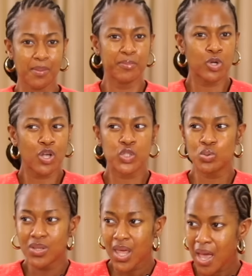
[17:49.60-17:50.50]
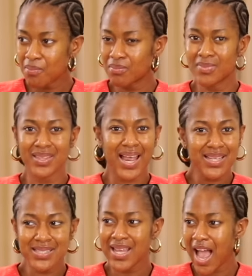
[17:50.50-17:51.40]
because to them, that
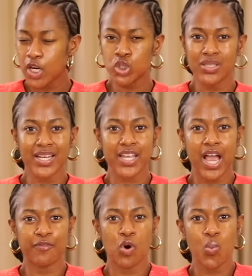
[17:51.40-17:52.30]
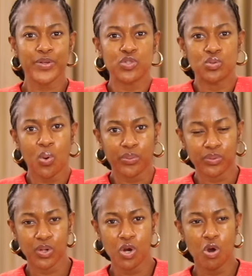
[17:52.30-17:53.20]
is the action that they have always known.
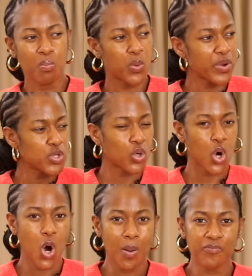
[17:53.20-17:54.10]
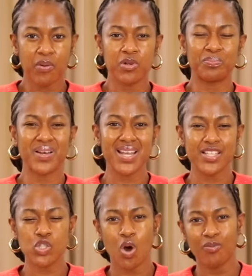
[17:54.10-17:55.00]
But when you come from a
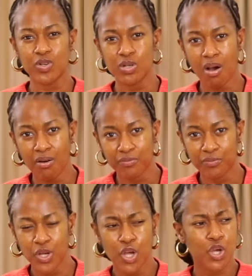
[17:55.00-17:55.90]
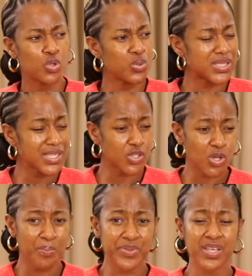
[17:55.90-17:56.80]
place of love, you see
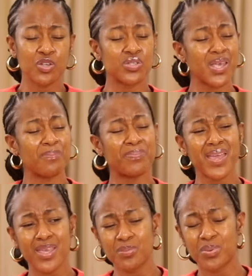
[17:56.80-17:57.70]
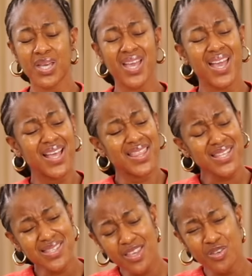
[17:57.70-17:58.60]
something and you say, babe,
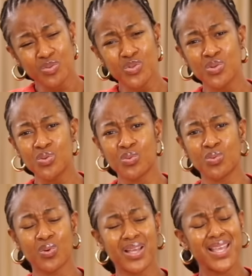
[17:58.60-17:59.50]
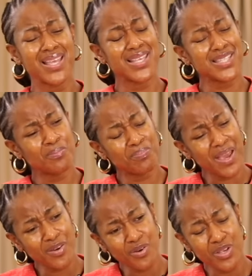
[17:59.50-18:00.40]
this thing you do, is it
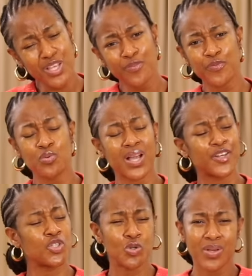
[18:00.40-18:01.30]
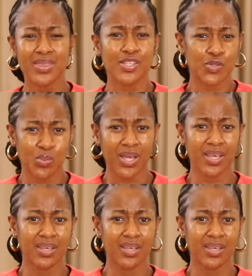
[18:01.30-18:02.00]
better if you can do it this way?